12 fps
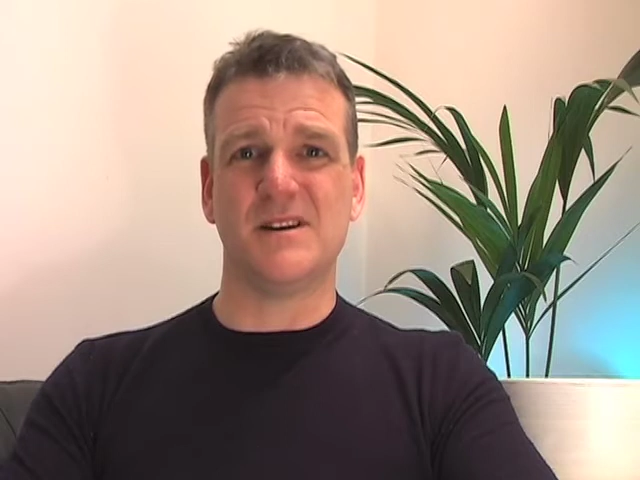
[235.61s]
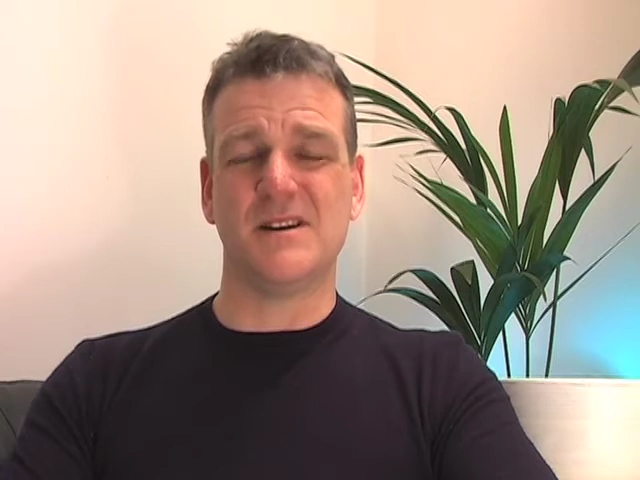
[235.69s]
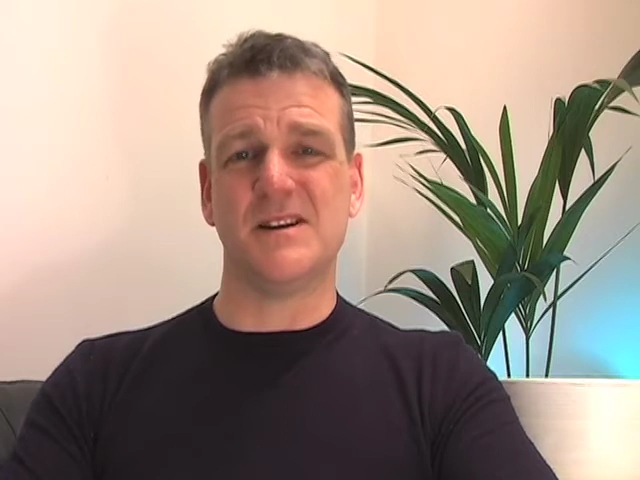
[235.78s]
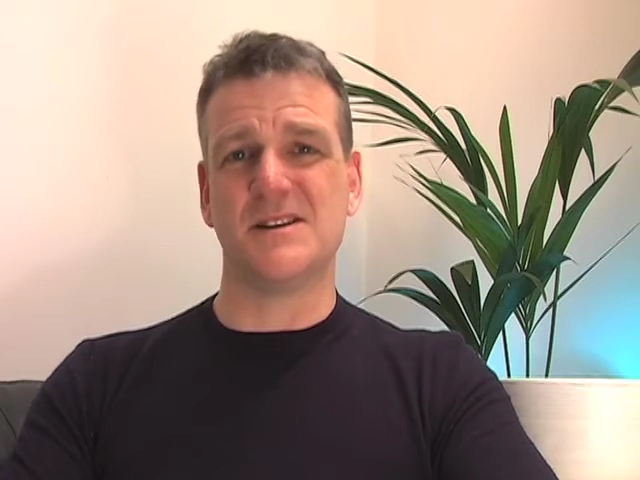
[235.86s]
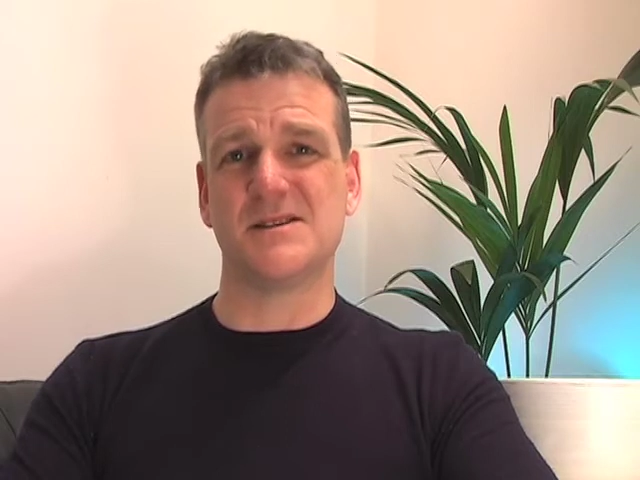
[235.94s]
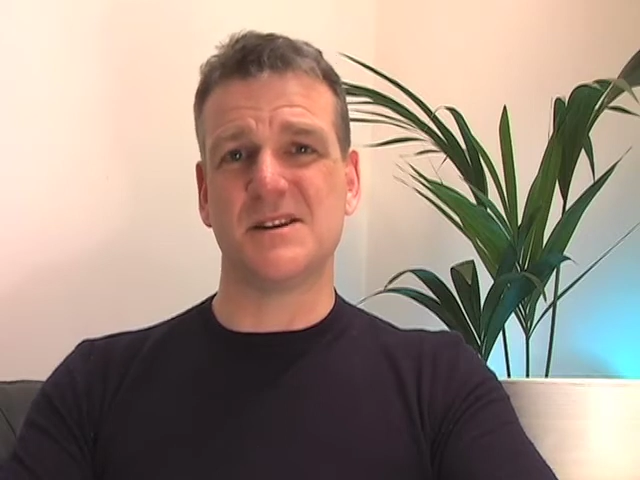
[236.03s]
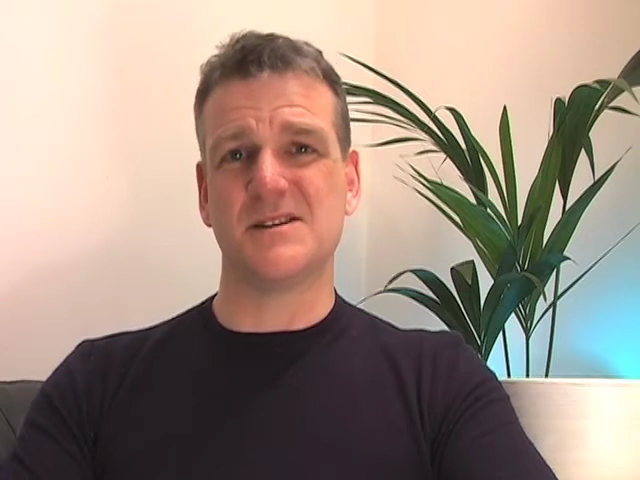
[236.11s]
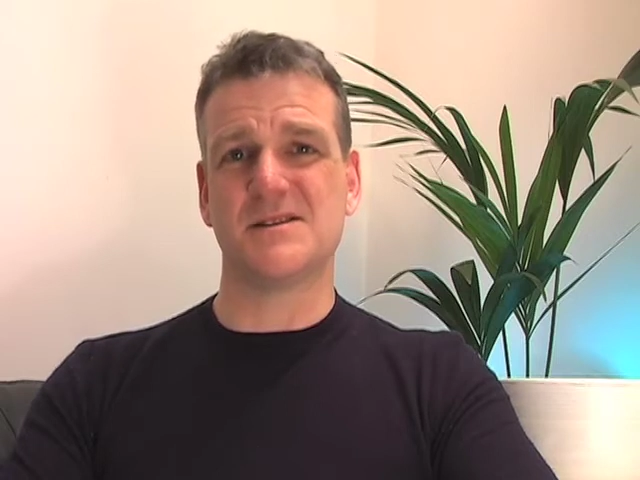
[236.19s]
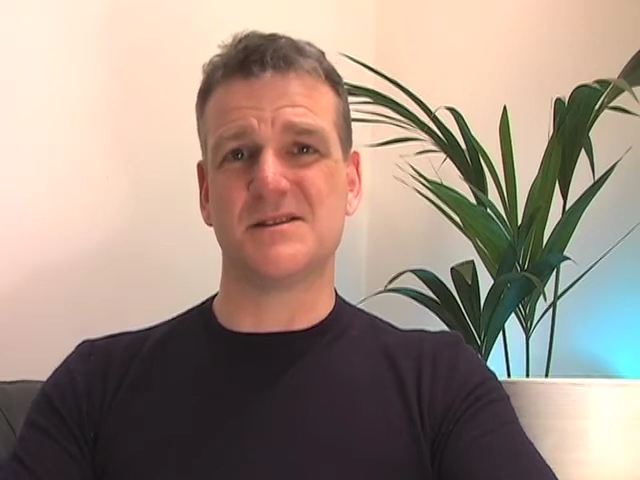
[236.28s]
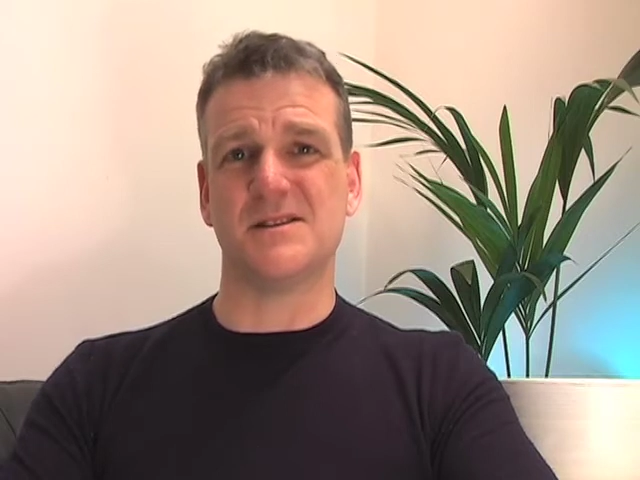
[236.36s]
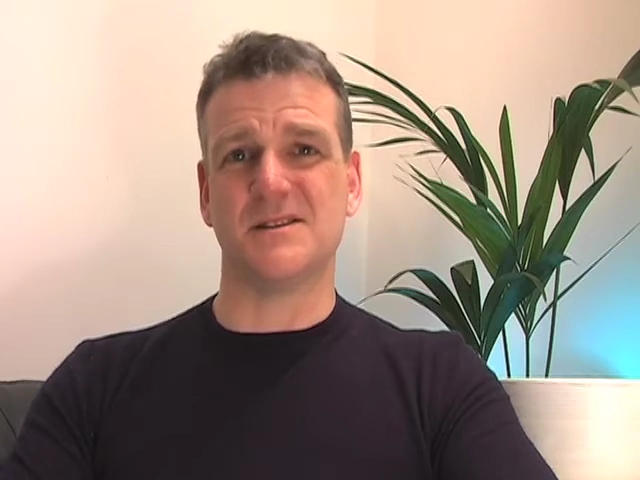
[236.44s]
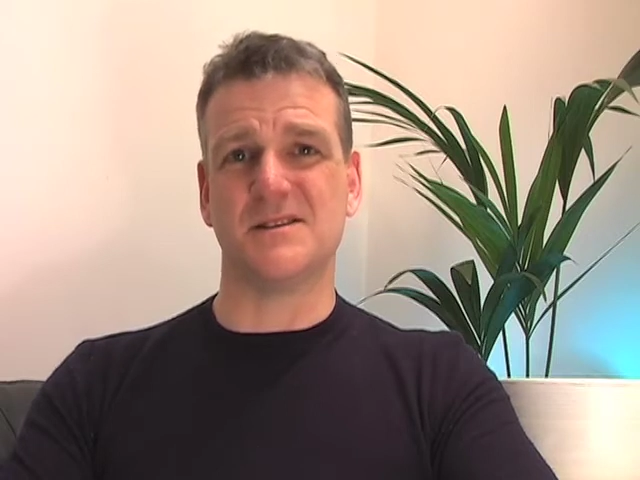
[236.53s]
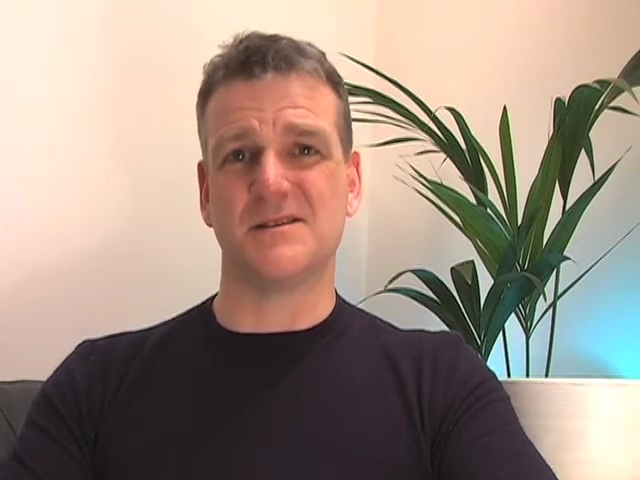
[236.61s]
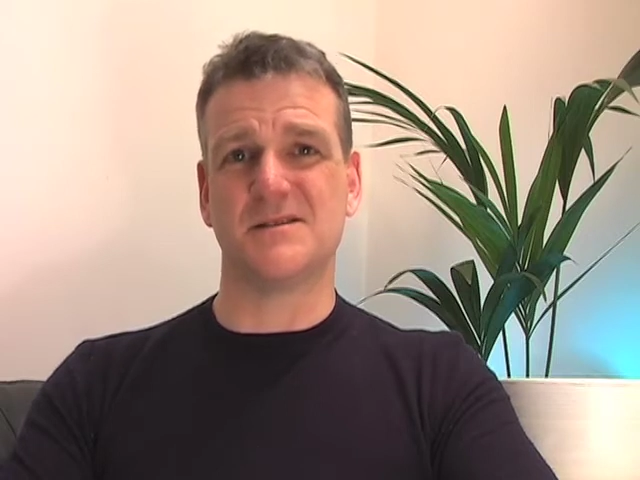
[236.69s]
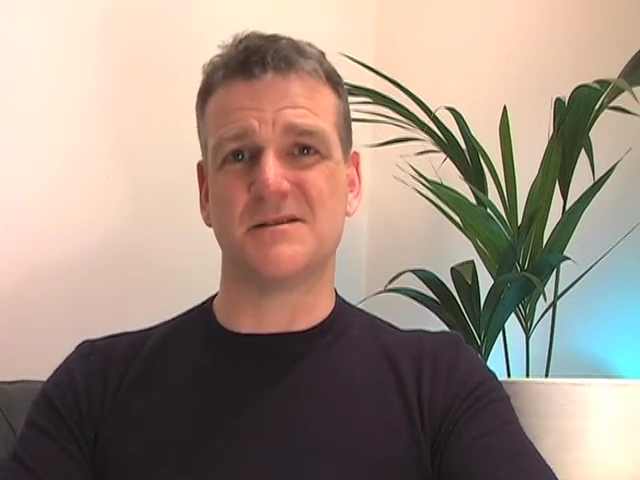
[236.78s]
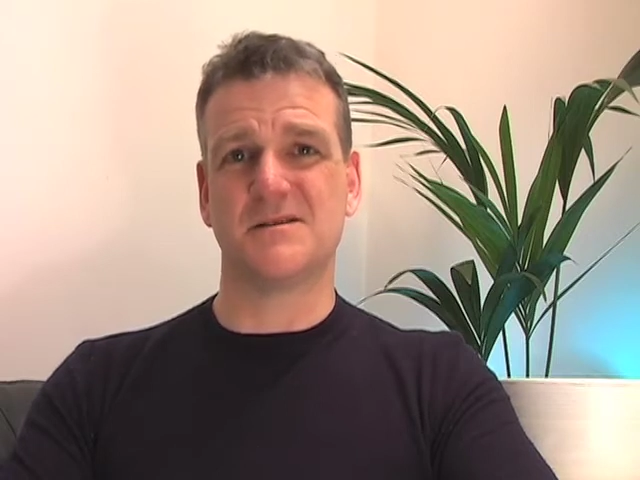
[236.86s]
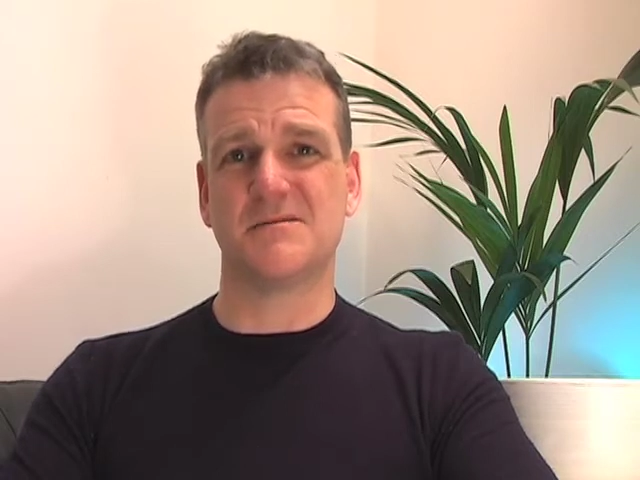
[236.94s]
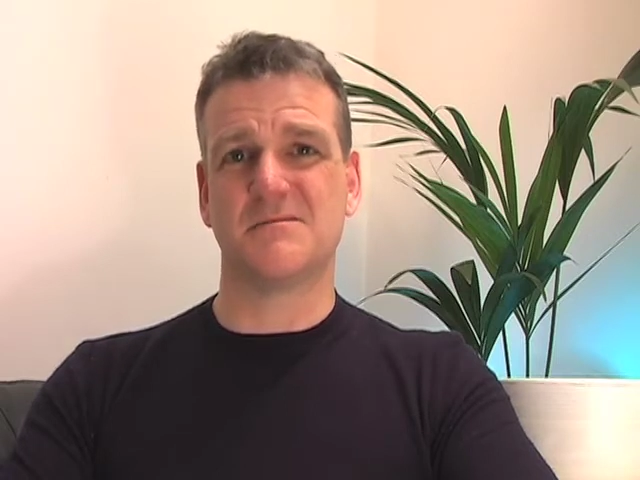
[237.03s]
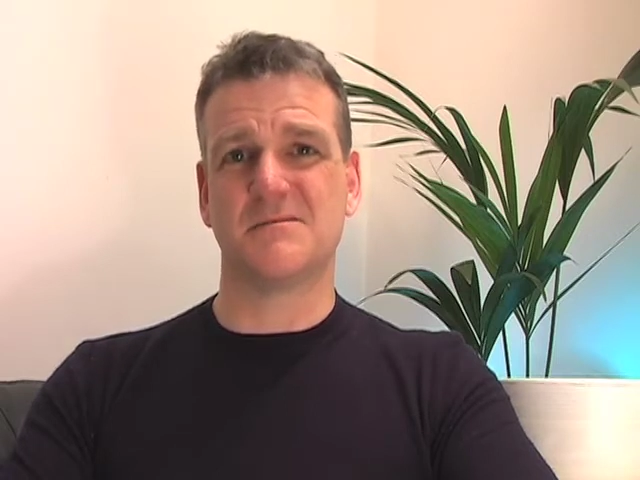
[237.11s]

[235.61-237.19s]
existence.